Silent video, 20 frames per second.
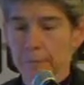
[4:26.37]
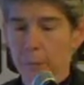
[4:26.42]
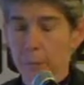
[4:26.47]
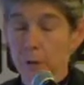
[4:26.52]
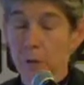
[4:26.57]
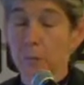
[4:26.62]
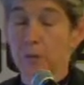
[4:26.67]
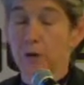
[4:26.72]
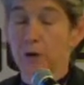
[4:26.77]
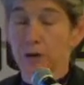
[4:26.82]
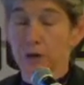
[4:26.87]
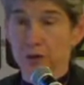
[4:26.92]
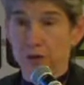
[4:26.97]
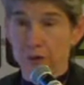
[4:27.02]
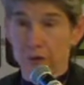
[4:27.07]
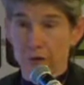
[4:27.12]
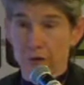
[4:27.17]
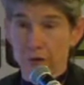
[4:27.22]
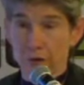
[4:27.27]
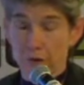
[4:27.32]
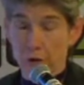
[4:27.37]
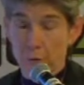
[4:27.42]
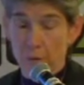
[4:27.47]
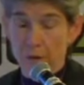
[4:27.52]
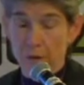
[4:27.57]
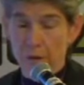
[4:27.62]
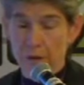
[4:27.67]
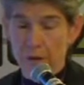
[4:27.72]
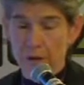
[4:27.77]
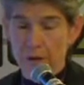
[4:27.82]
preparation of an
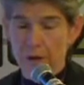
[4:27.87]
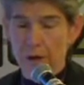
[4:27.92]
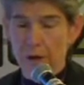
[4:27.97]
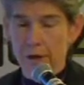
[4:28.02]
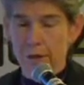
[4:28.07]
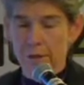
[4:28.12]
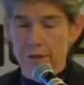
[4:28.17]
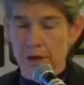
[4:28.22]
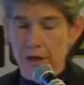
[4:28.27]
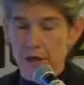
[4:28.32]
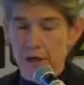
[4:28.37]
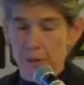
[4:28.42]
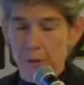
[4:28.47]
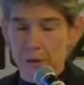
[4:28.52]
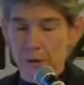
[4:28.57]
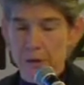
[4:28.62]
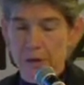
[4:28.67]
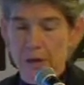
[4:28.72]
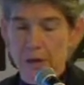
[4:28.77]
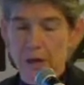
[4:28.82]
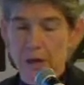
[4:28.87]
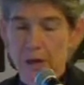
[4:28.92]
environmental document.